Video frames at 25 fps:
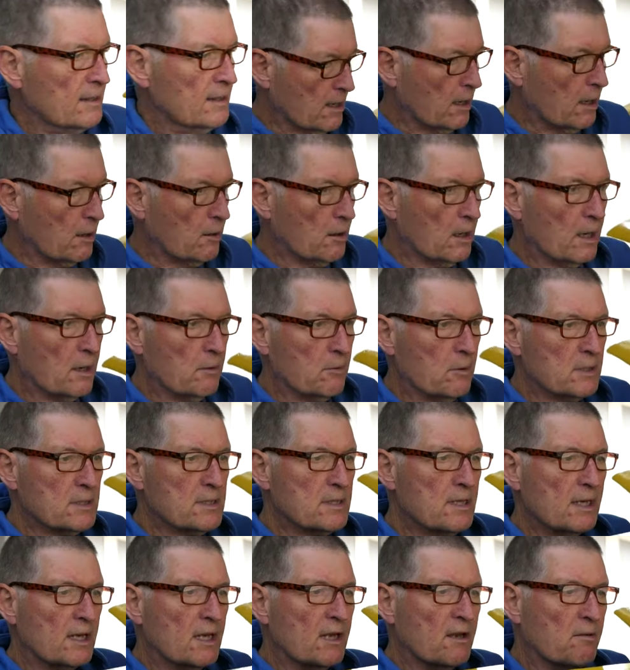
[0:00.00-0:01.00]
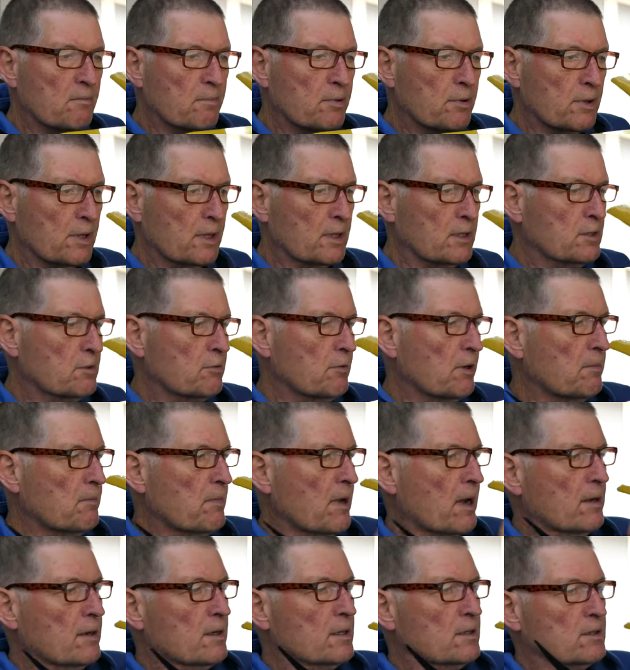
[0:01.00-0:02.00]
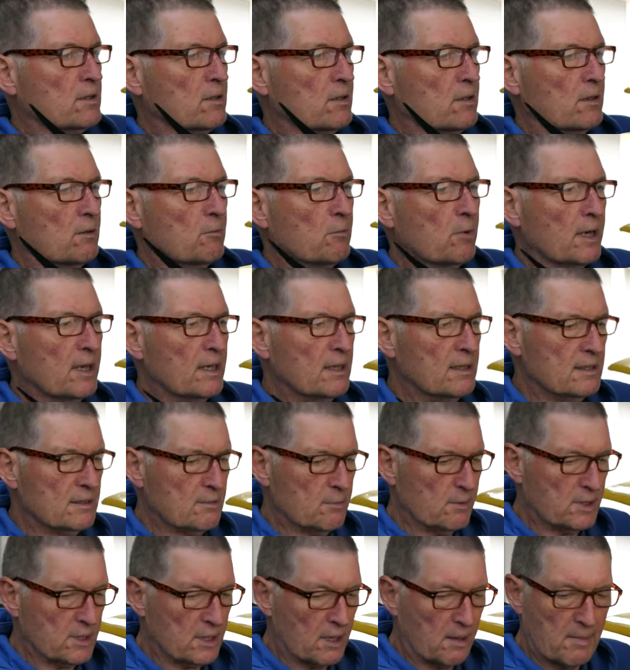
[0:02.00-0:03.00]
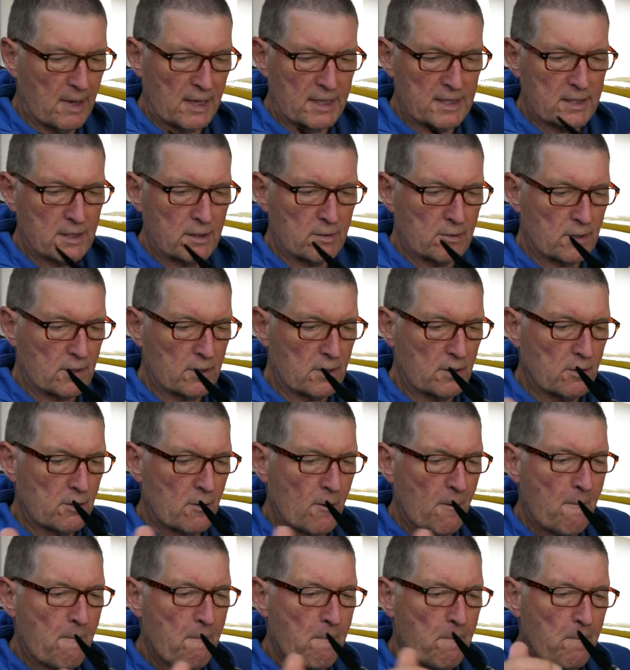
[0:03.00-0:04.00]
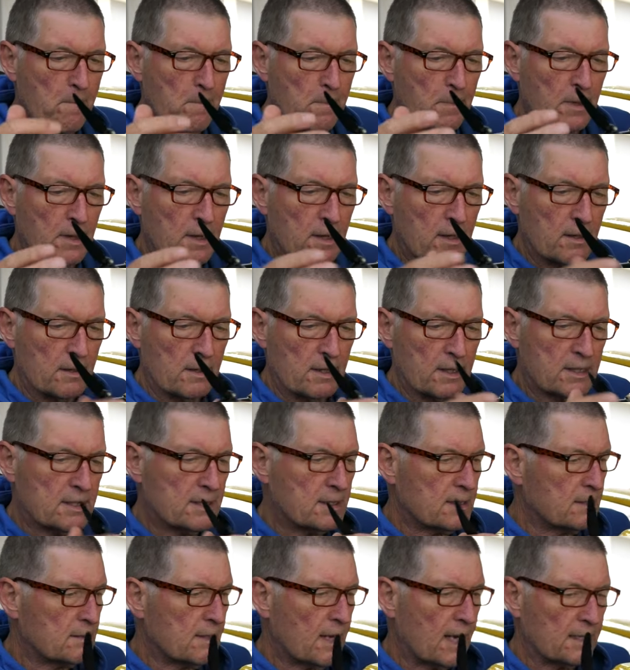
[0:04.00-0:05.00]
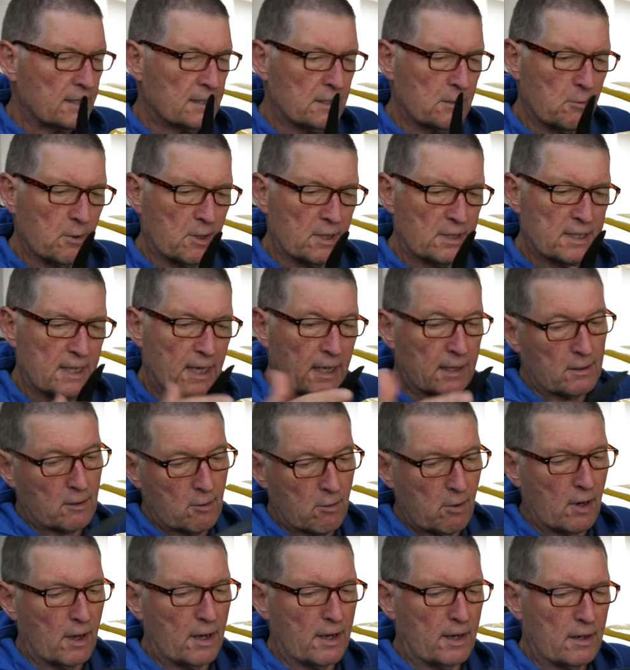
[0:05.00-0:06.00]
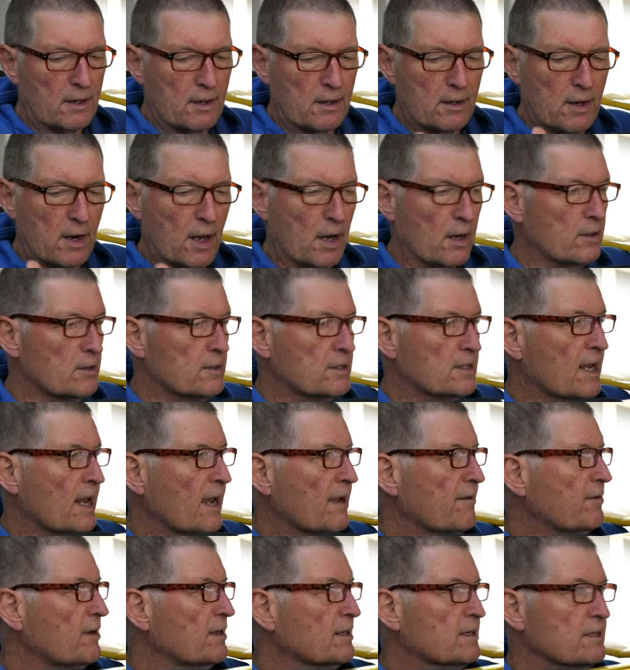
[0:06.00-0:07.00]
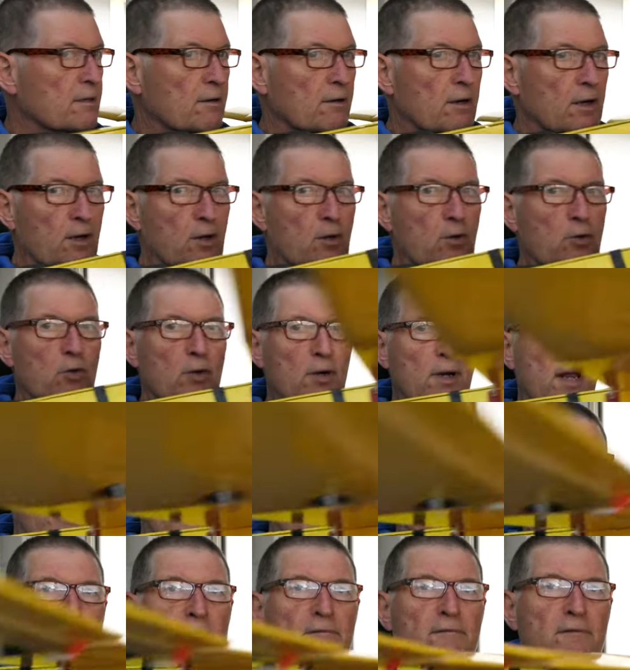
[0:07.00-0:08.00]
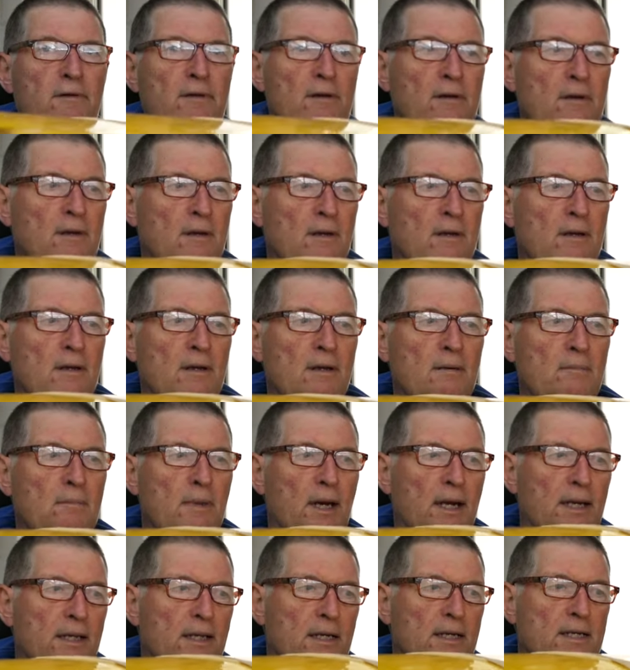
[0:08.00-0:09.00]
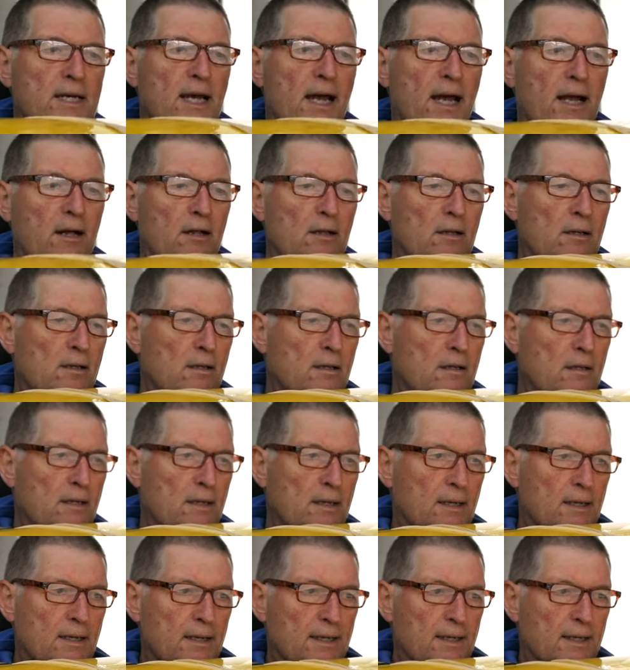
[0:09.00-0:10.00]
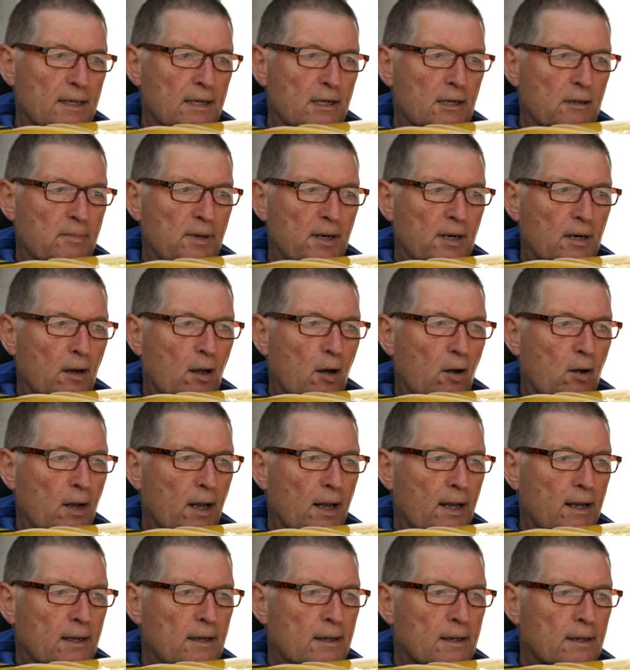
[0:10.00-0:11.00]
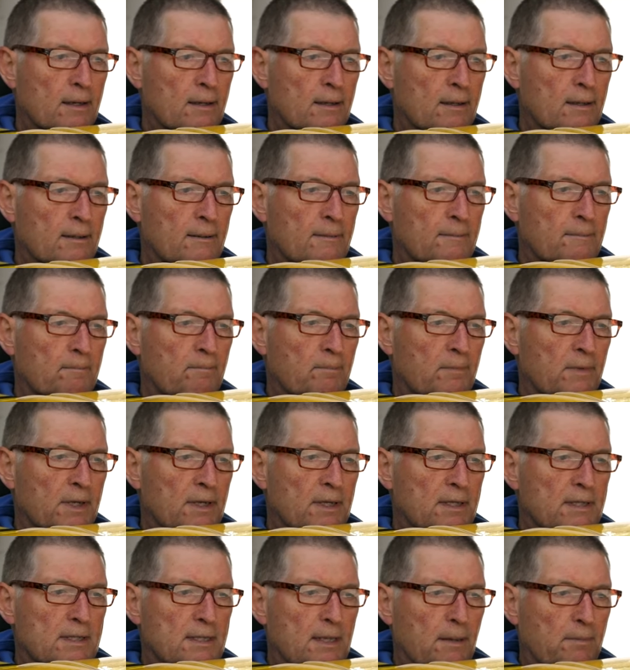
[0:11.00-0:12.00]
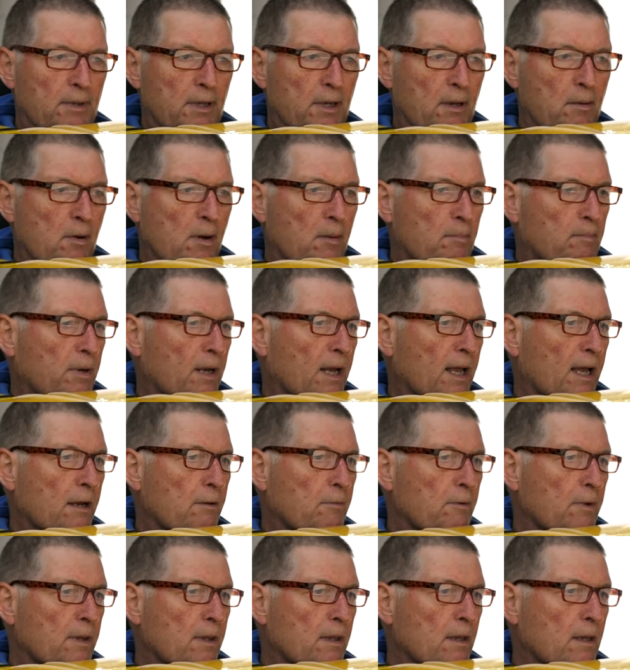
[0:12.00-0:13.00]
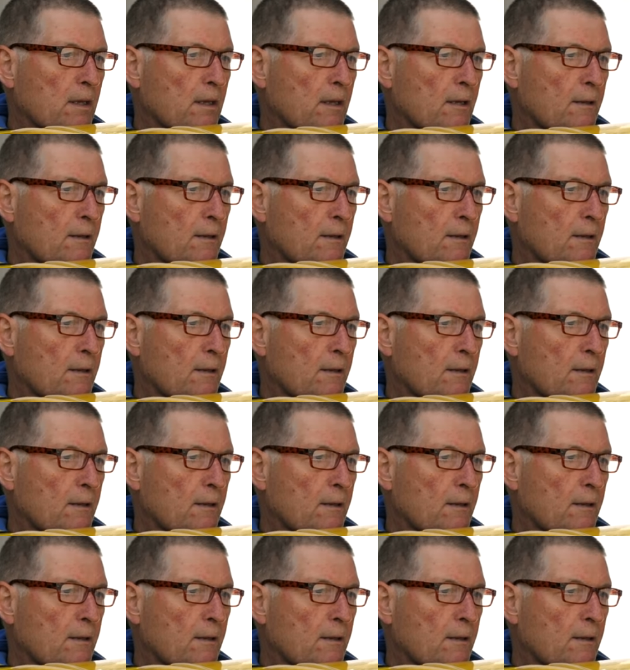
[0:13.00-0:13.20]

I, I was thinking of putting twin motors on the wings, which I may still do. This actually works out quite nose heavy, so I could have made the tail uh, a little bit longer. Something I might play with.